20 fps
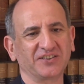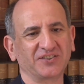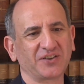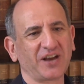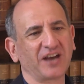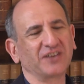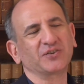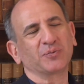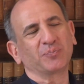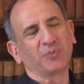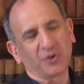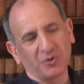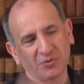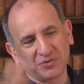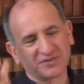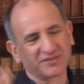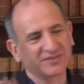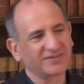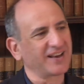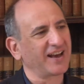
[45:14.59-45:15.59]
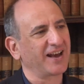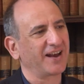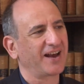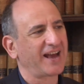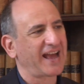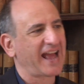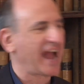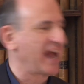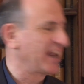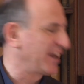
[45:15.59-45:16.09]
So I suppose
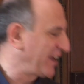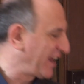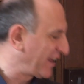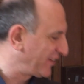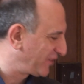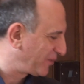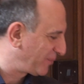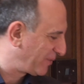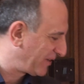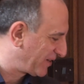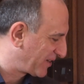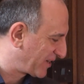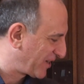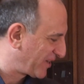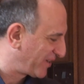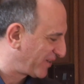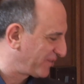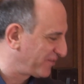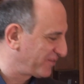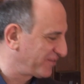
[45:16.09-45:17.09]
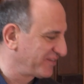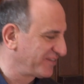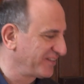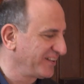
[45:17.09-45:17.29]
Alan has to be a kind of,